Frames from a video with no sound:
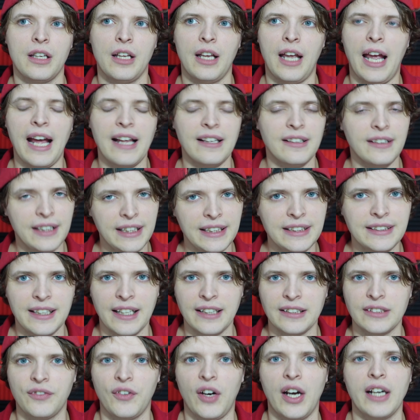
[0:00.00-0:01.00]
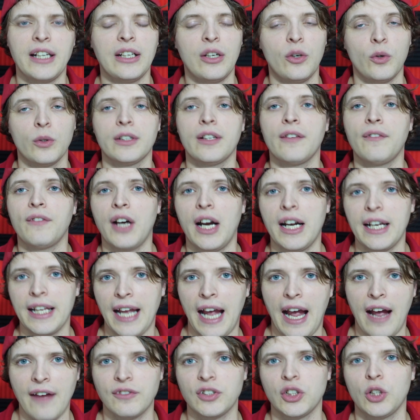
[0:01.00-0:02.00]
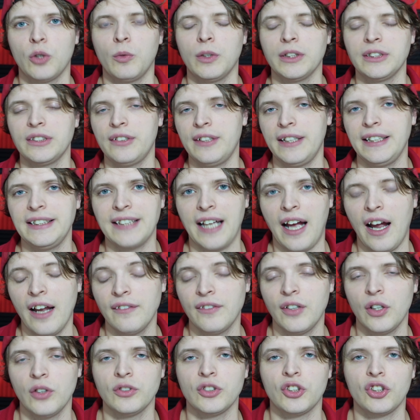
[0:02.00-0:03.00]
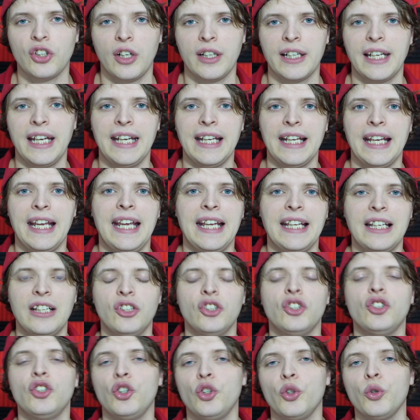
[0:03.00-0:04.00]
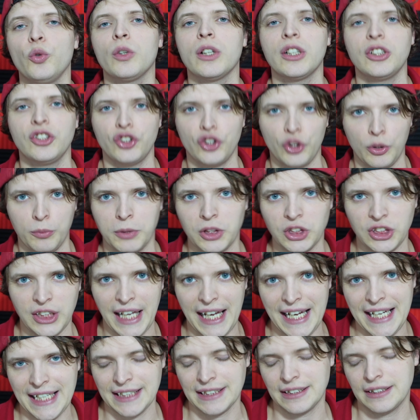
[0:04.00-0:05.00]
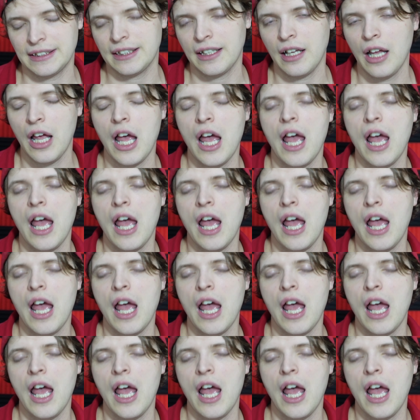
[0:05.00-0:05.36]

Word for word: at least next Friday or the Friday after, once these iPhones start getting into consumers' hands.